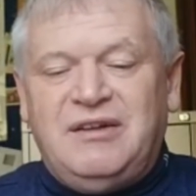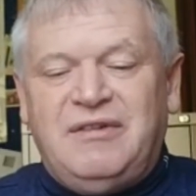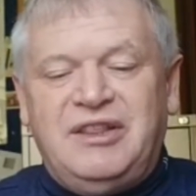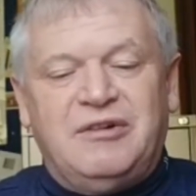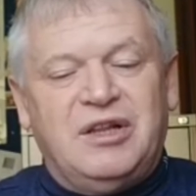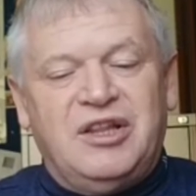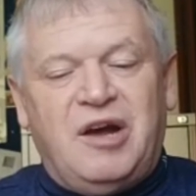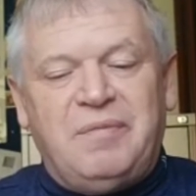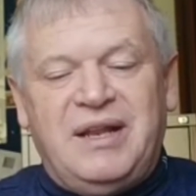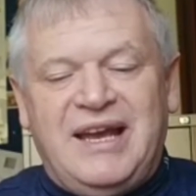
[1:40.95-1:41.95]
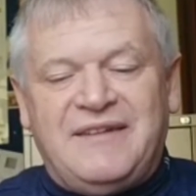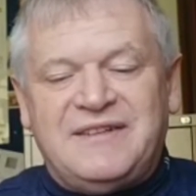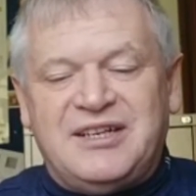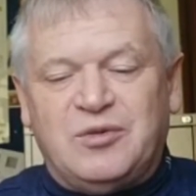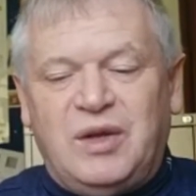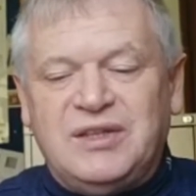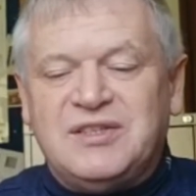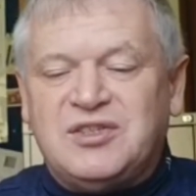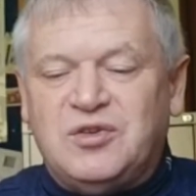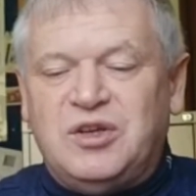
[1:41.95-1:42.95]
when there will not be left here one
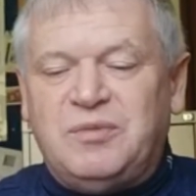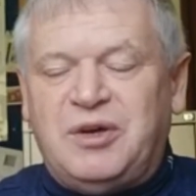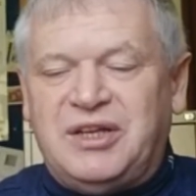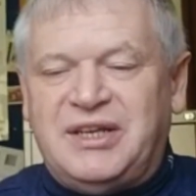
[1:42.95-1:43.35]
stone upon